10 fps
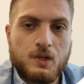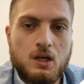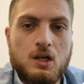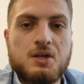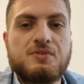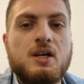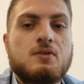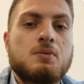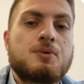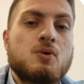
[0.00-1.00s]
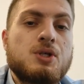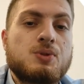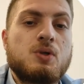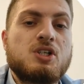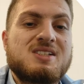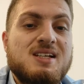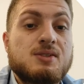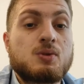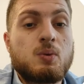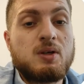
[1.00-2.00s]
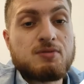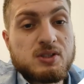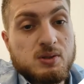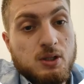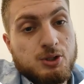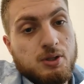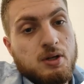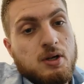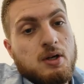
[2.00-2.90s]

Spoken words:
A lot of the other approaches which assess road infrastructure,